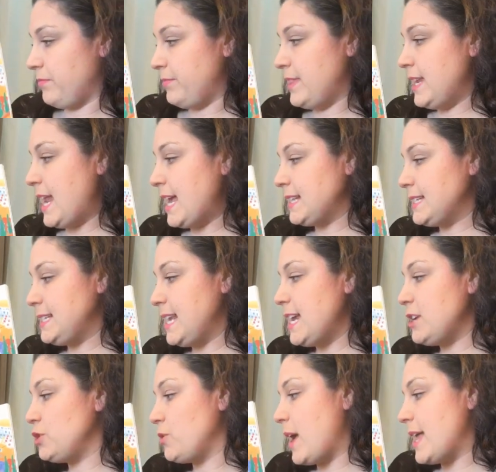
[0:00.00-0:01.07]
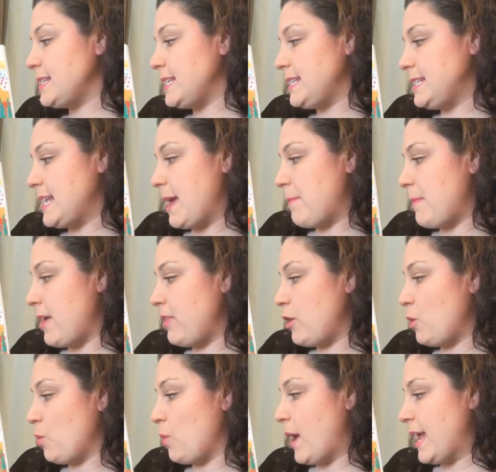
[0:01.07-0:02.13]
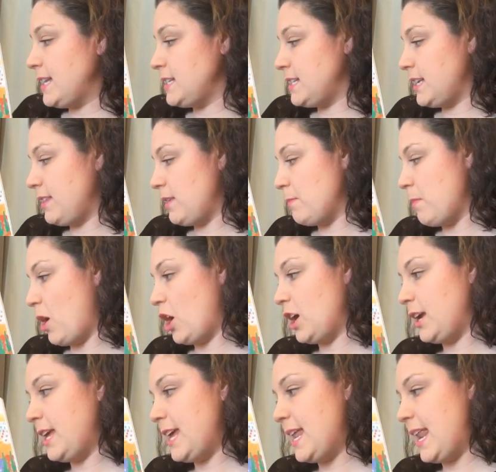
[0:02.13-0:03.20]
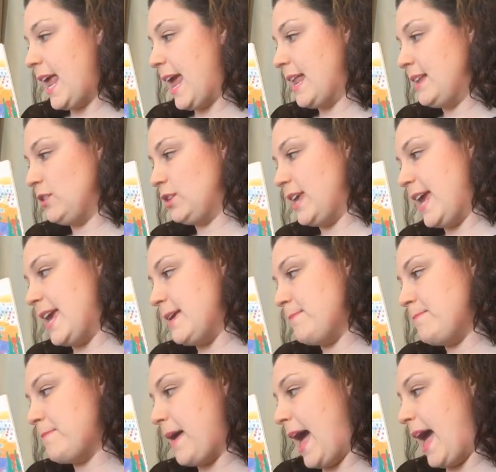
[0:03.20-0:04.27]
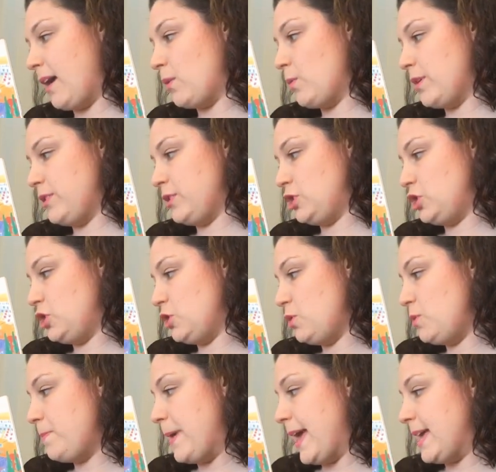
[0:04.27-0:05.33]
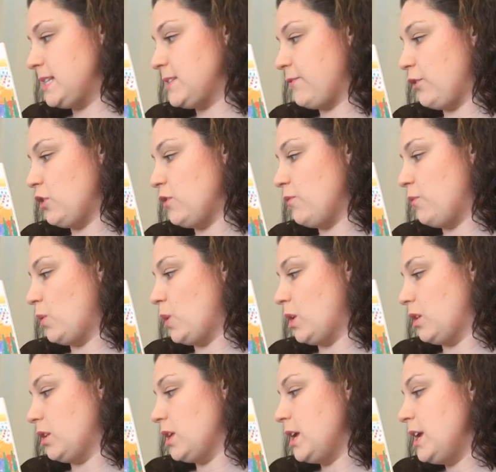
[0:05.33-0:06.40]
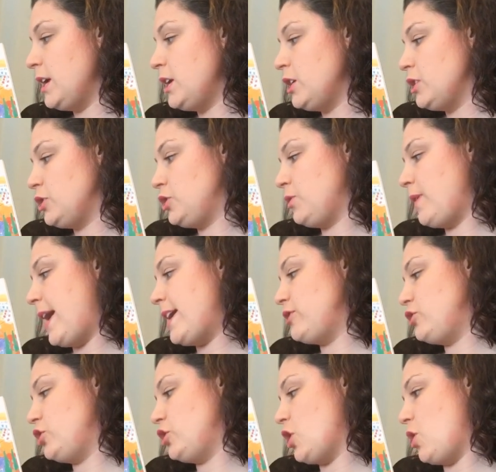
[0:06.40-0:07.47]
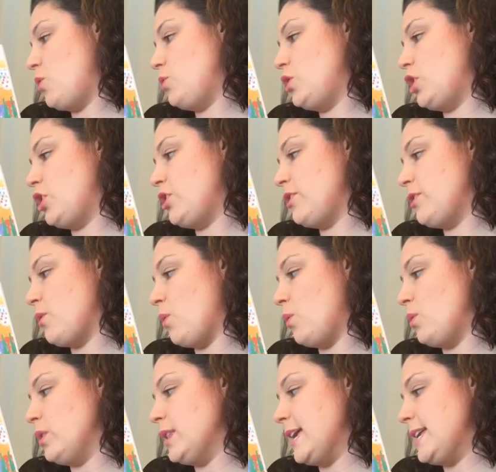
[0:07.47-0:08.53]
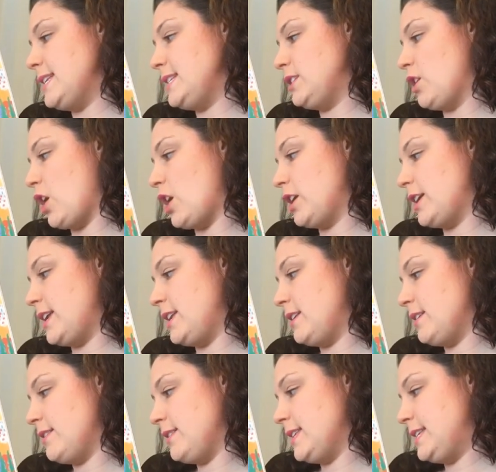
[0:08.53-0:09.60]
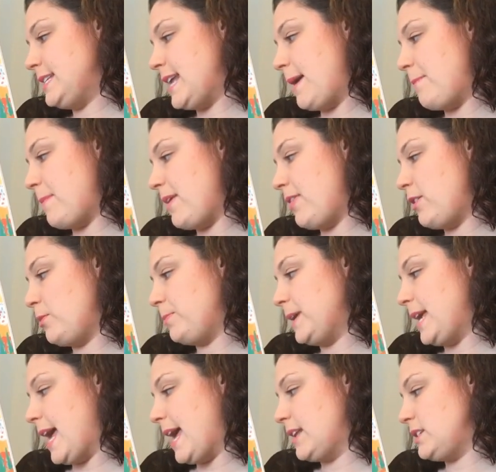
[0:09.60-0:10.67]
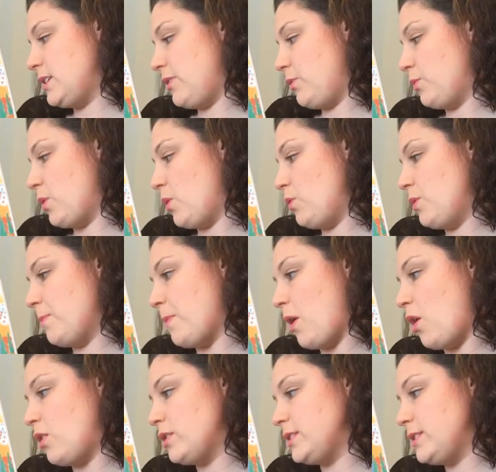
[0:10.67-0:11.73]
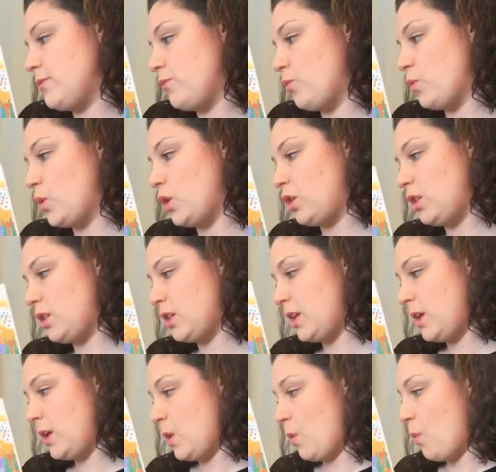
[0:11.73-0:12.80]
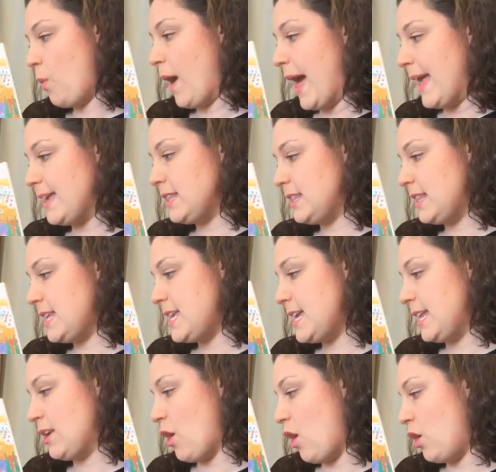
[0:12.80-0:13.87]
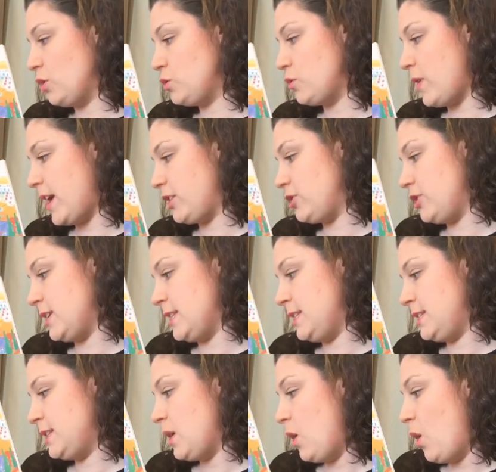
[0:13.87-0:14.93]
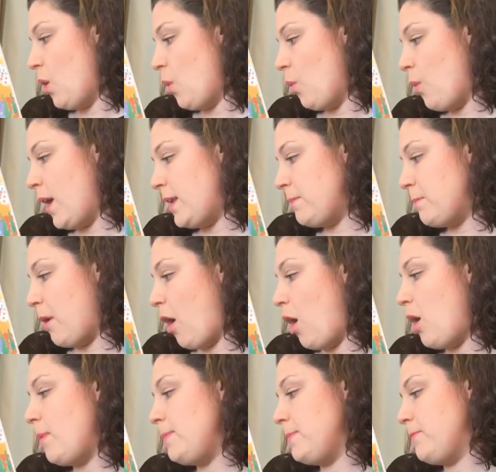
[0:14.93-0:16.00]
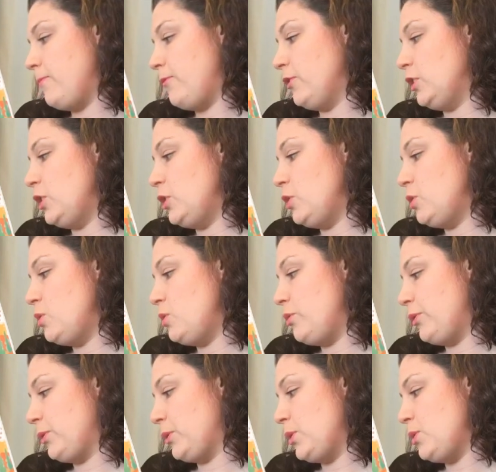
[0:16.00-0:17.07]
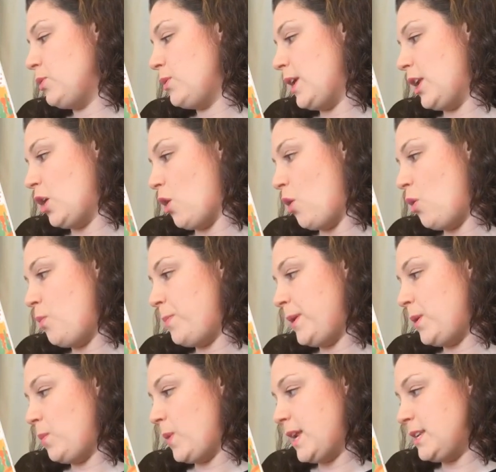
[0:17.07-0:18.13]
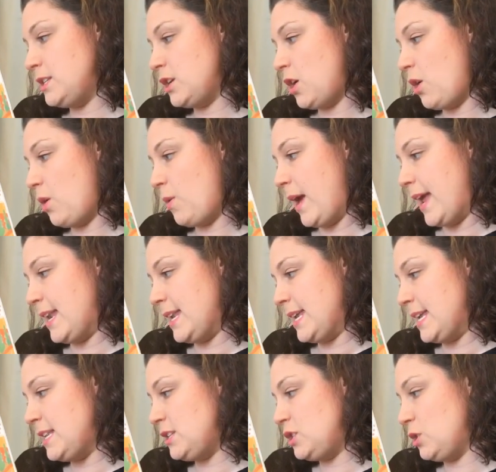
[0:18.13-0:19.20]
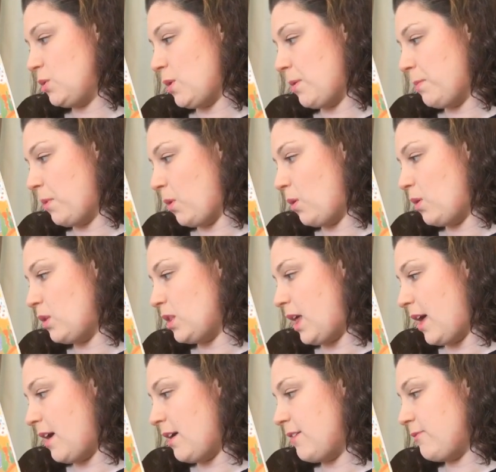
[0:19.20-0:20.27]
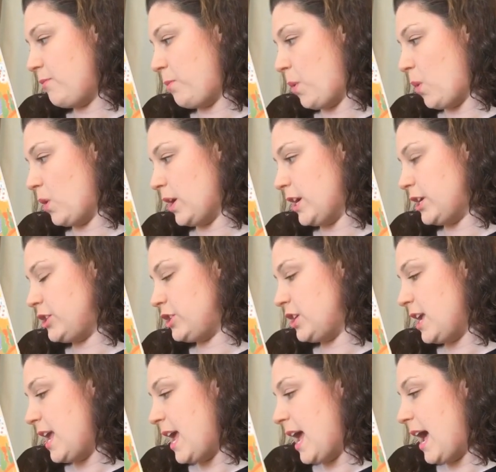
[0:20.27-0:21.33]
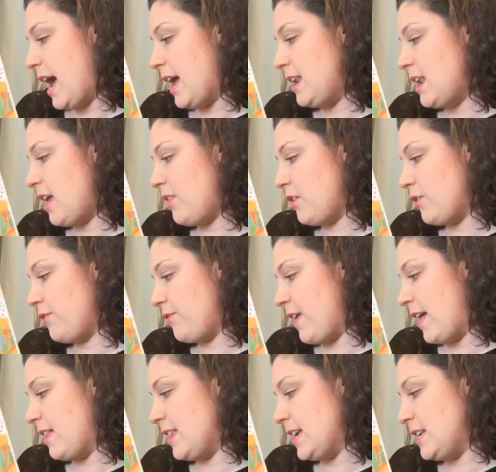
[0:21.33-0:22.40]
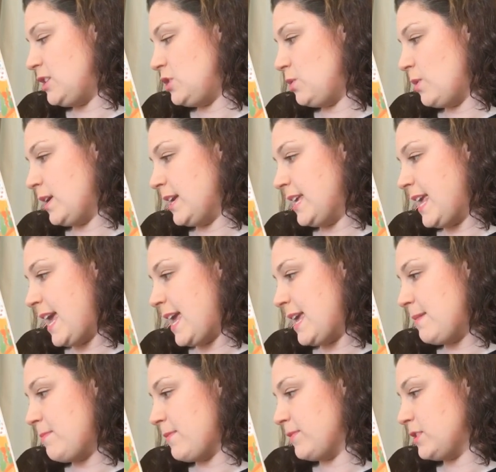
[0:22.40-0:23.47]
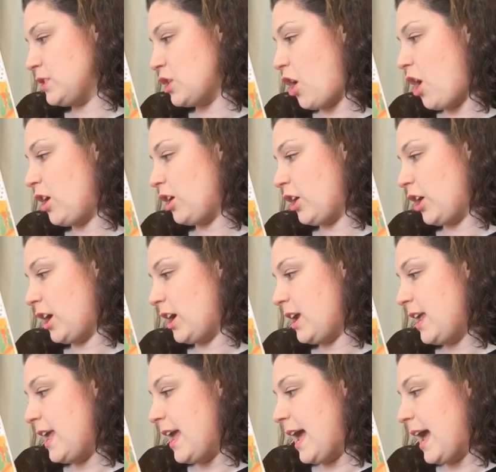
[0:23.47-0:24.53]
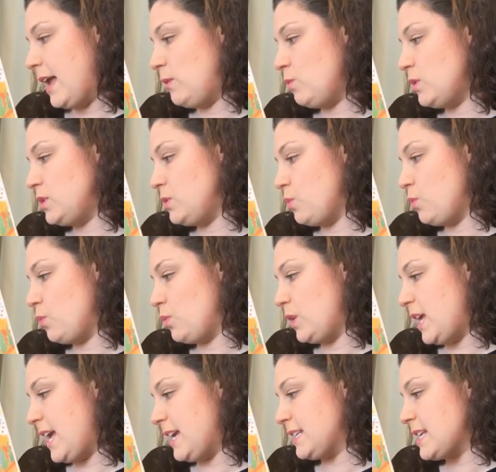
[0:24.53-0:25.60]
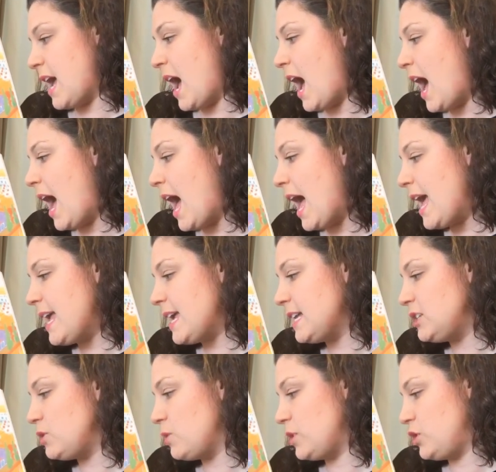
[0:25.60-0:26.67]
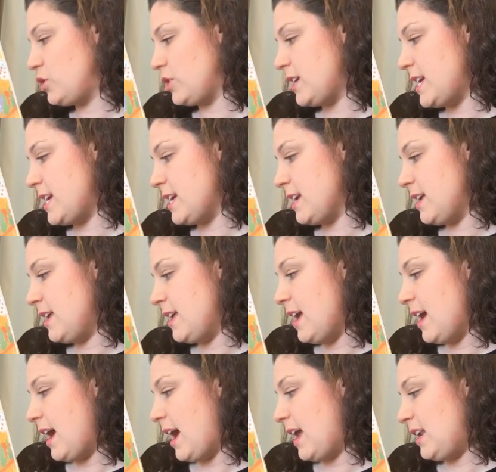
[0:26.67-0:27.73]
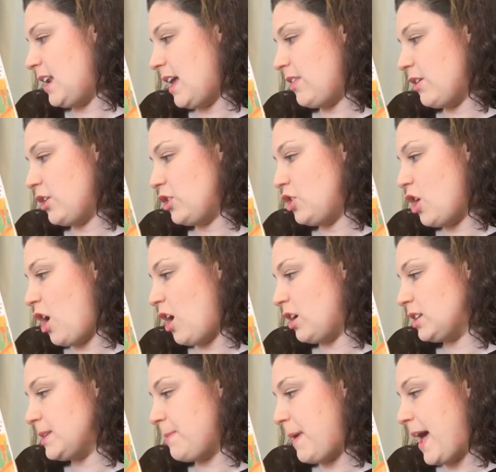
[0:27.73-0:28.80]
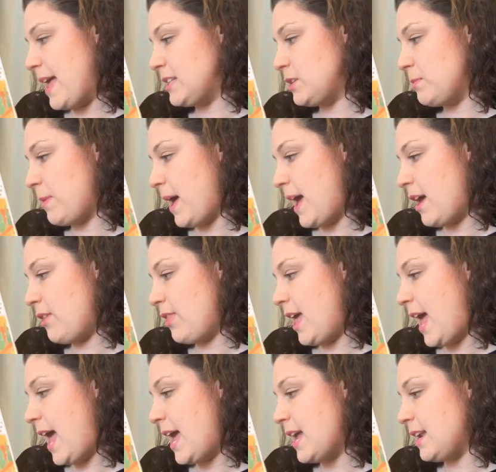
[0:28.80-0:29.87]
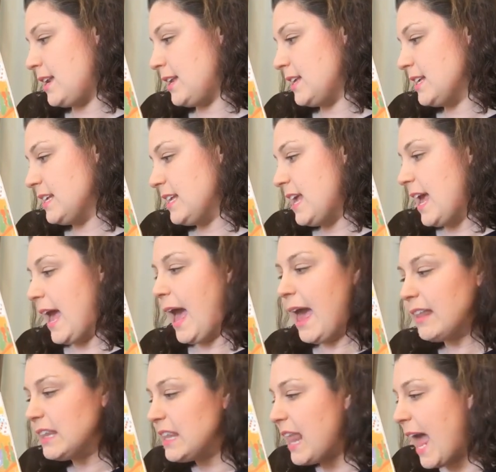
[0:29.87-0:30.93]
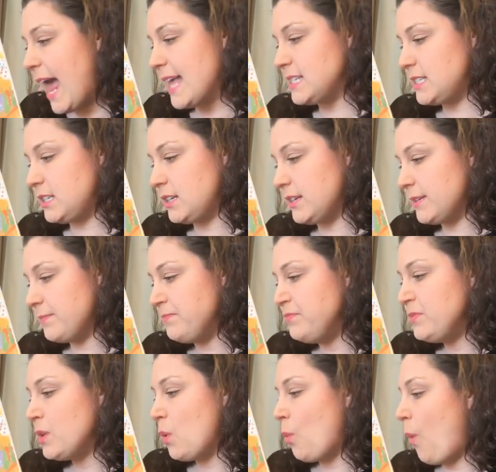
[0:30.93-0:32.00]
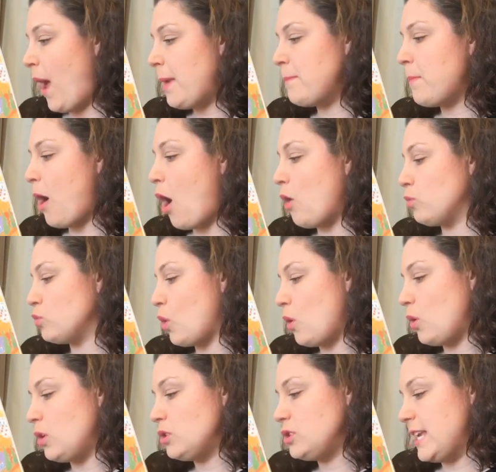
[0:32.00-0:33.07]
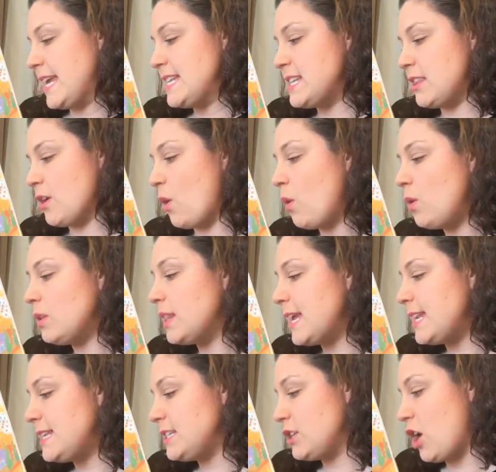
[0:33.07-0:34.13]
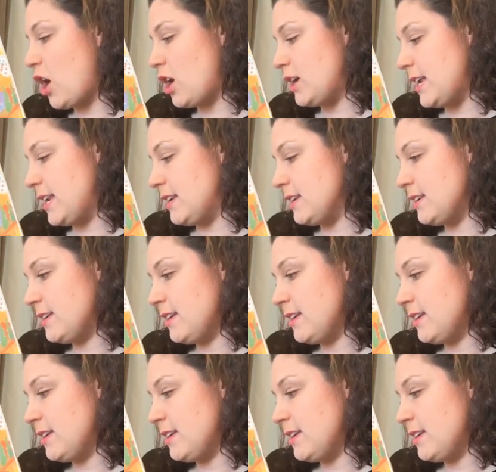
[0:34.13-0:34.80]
The next day, Shiraz's stepmother went to the market and came back with 2 bags full of wool. Shiraz showed her the old lady's garden. The stepmother began to throw the balls of wool wildly in all directions. One ball flew through an open window and into a bowl of porridge. Another fell into a game of soccer and was kicked high into a tree. Another knocked a passerby on the head. At last, One ball rolled into the old lady's garden.